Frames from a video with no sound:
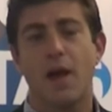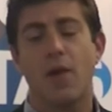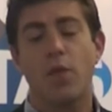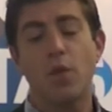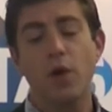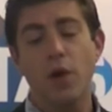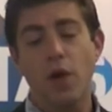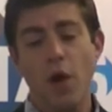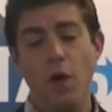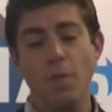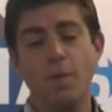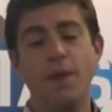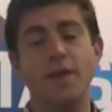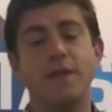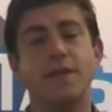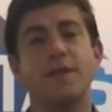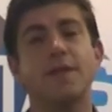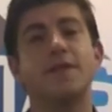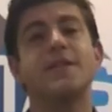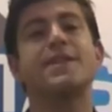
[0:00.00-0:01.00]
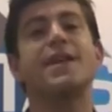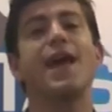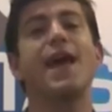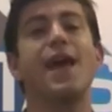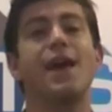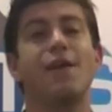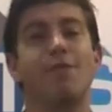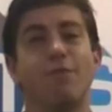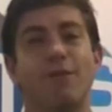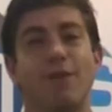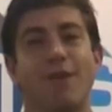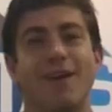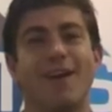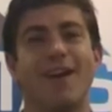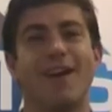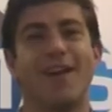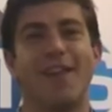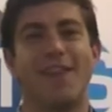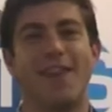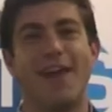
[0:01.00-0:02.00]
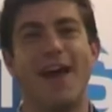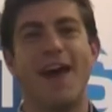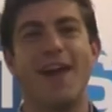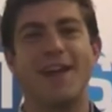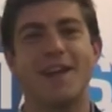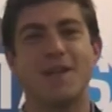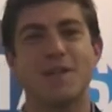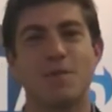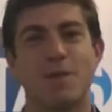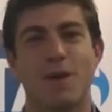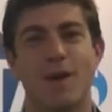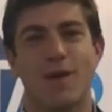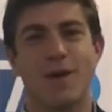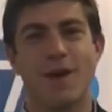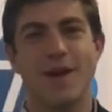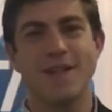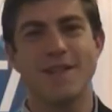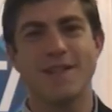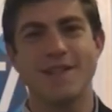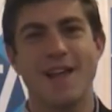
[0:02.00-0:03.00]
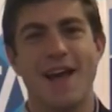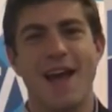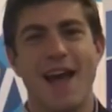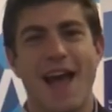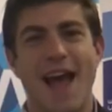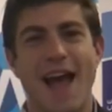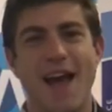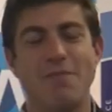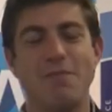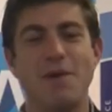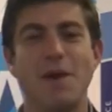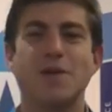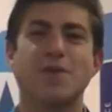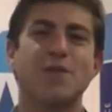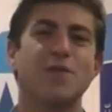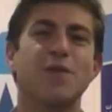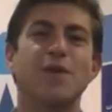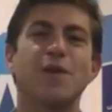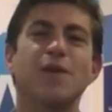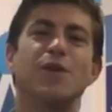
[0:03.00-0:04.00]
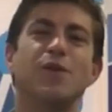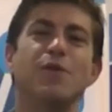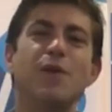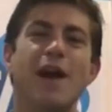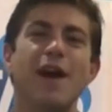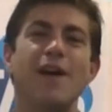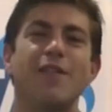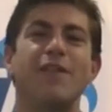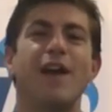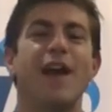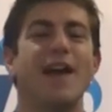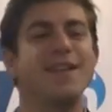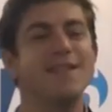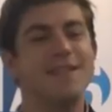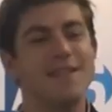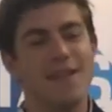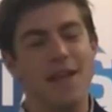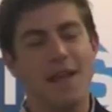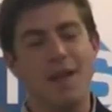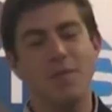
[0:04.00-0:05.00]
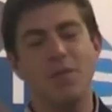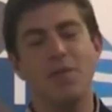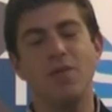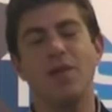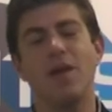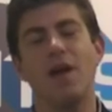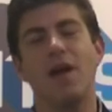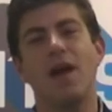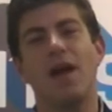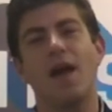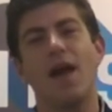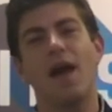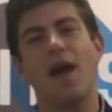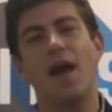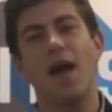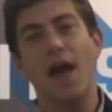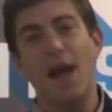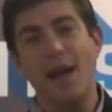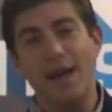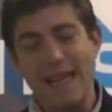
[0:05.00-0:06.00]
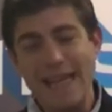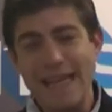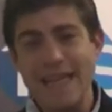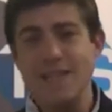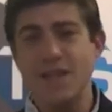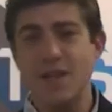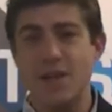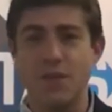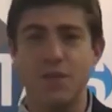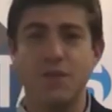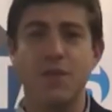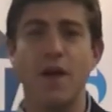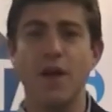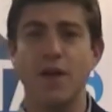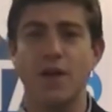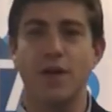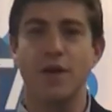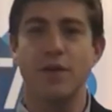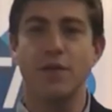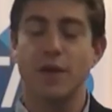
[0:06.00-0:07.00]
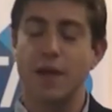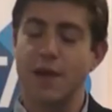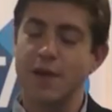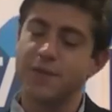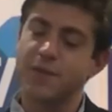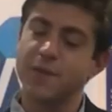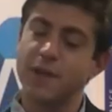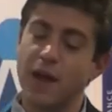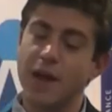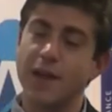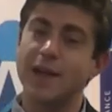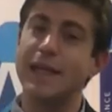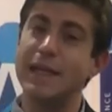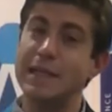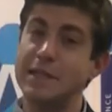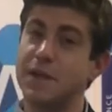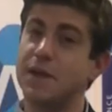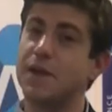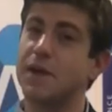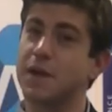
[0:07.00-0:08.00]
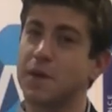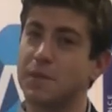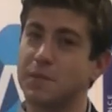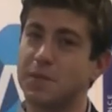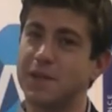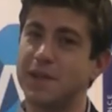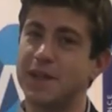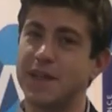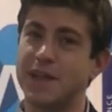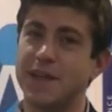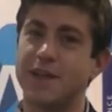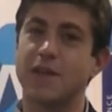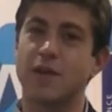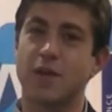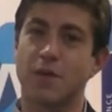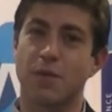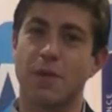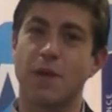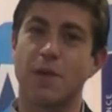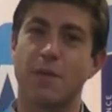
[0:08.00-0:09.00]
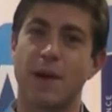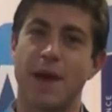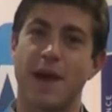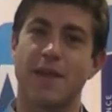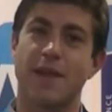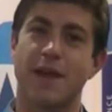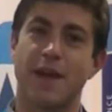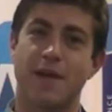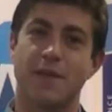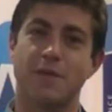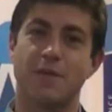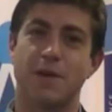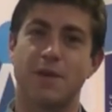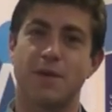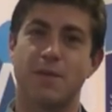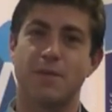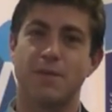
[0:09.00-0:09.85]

We're hoping to save that experience and make sure that you have a stable and easy to follow, if not easy to complete, career path ahead of you.